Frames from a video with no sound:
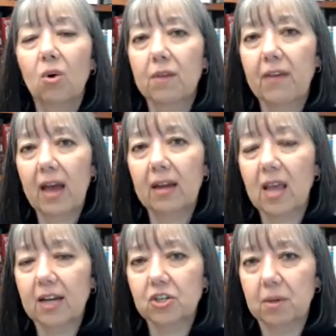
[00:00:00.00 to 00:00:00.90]
We've had
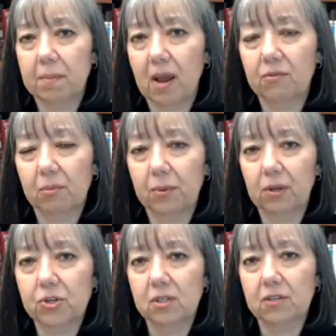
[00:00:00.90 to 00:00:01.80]
catch up
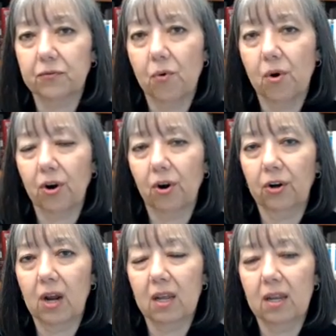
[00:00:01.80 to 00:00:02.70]
contributions
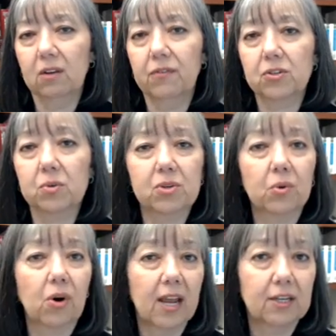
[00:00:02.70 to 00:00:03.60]
for individuals
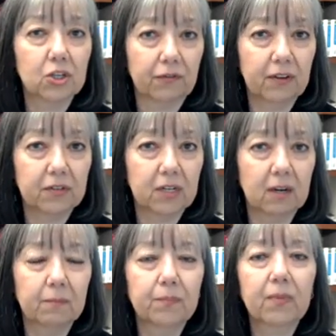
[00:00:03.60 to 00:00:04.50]
who are age
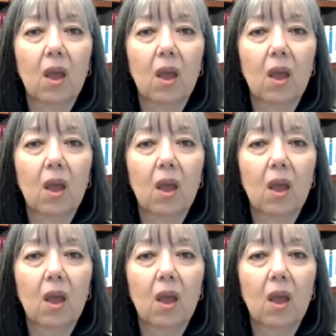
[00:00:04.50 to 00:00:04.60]
50,